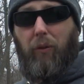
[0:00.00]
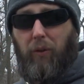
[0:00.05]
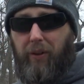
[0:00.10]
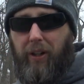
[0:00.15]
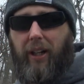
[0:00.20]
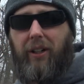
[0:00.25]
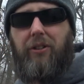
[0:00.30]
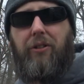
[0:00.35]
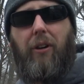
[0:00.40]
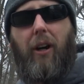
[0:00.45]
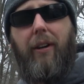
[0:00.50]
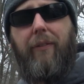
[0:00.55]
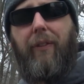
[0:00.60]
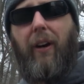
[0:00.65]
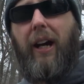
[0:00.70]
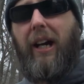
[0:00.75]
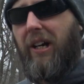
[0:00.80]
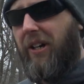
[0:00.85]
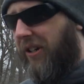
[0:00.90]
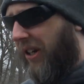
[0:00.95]
Vortex Strike
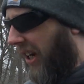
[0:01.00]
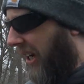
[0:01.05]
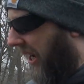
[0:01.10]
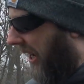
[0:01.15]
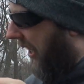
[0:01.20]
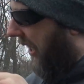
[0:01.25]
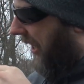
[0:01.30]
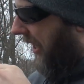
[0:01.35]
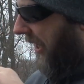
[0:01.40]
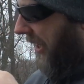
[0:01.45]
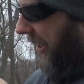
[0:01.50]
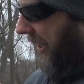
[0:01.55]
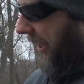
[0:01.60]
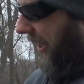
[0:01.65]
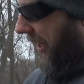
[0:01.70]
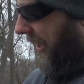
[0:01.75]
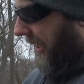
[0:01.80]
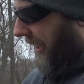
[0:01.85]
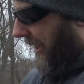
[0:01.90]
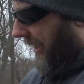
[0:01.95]
Fires,
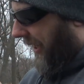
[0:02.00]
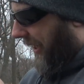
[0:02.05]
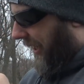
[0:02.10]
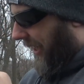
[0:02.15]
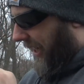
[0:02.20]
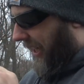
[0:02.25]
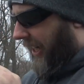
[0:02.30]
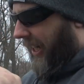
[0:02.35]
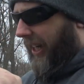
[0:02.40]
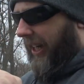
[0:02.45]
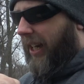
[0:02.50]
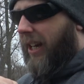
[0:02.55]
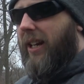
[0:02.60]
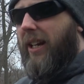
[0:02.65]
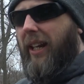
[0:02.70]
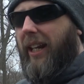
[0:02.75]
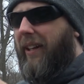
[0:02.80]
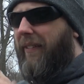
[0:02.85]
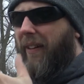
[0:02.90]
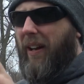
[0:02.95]

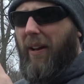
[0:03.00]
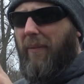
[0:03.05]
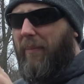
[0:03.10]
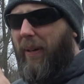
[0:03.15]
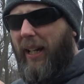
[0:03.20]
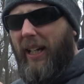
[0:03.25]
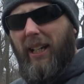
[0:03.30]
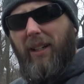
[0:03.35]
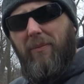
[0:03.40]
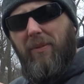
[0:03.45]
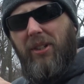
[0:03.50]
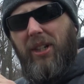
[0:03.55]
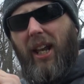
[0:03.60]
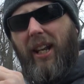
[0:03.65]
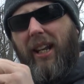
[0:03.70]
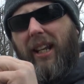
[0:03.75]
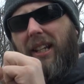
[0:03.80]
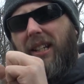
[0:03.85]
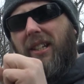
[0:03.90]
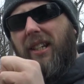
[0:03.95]
even on medium
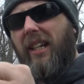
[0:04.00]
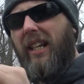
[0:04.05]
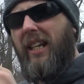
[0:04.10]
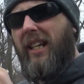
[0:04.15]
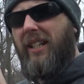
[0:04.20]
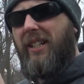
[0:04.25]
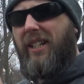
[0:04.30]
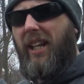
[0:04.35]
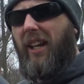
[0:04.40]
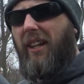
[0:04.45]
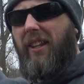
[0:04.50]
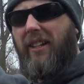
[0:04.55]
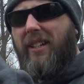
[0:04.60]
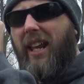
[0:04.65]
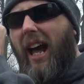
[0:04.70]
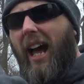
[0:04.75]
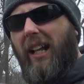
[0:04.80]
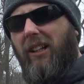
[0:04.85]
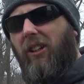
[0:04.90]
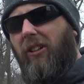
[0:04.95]
settings, instead of the
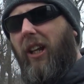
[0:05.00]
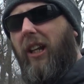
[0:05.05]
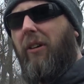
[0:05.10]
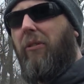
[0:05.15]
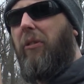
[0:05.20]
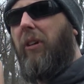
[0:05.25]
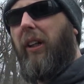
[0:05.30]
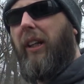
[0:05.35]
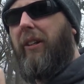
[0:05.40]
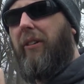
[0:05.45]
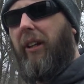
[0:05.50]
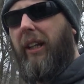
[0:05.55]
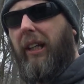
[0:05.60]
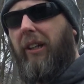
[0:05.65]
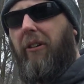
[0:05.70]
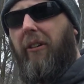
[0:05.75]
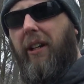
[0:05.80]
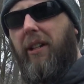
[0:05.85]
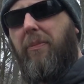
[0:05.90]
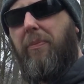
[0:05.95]
dot looking really, really
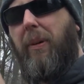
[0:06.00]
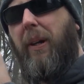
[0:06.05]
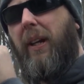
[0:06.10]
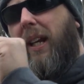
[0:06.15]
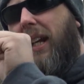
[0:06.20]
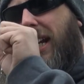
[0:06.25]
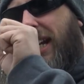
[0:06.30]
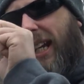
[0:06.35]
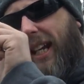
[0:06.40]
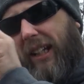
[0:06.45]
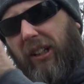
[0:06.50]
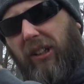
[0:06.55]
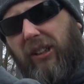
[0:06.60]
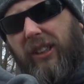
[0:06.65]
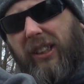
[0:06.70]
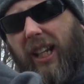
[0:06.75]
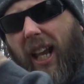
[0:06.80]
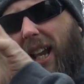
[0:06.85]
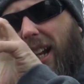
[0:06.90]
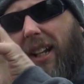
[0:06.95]
crisp, it
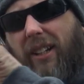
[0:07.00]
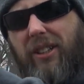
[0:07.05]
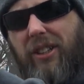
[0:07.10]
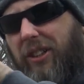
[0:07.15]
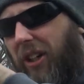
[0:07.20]
looks kind of